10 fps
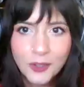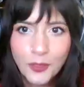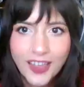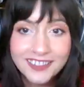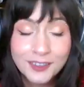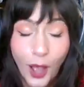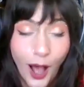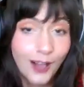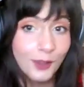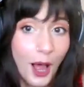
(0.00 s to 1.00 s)
so that's
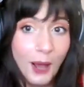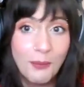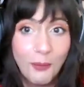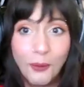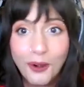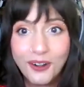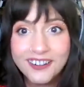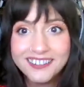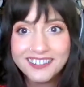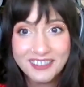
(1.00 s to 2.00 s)
a lot
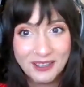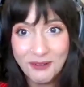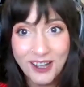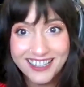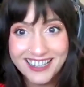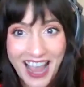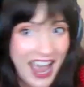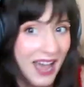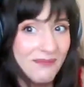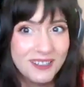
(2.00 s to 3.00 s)
more than what
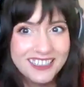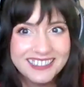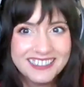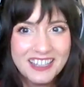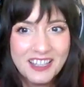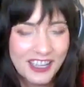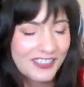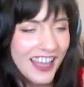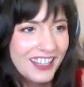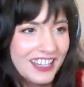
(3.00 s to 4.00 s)
happened.
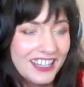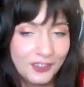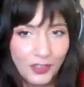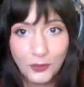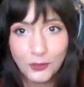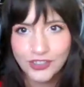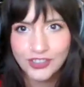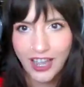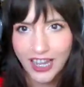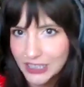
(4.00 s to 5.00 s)
Like, there's
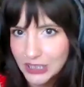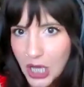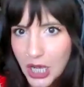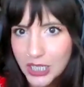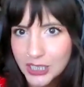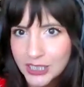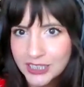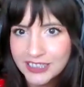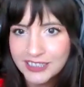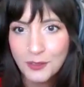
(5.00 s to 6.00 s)
dialogue,
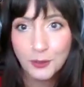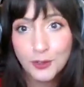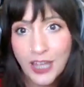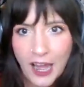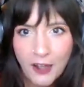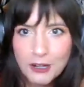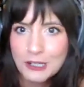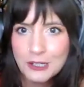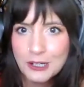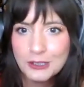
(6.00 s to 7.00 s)
there's
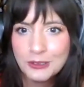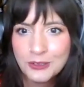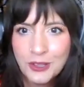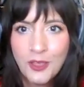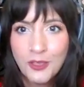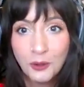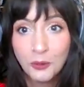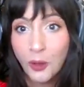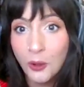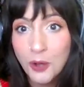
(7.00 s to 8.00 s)
characters,
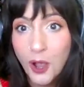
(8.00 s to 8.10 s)
there's oh